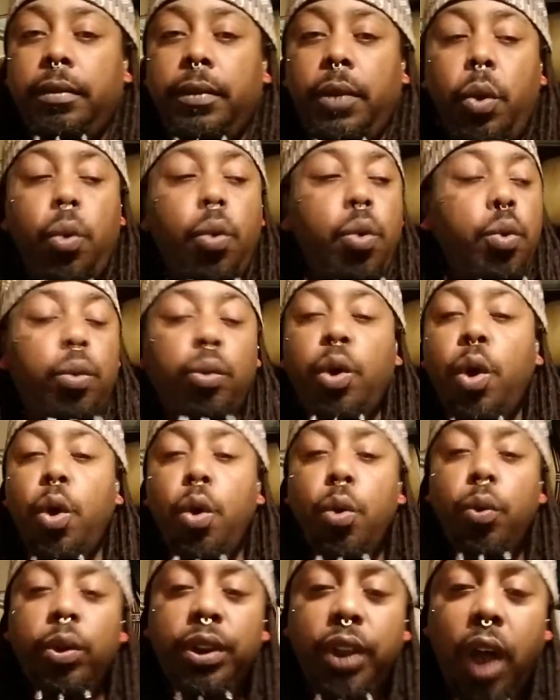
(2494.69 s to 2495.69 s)

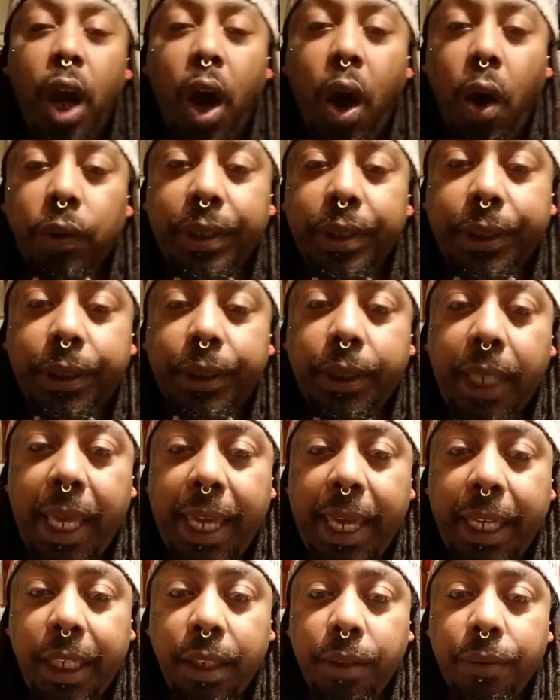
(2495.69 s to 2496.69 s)
Who was called a
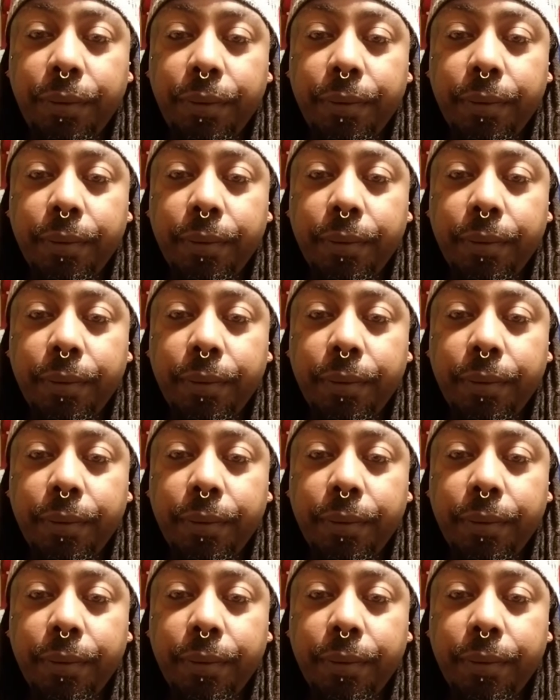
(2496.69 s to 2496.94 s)
slave?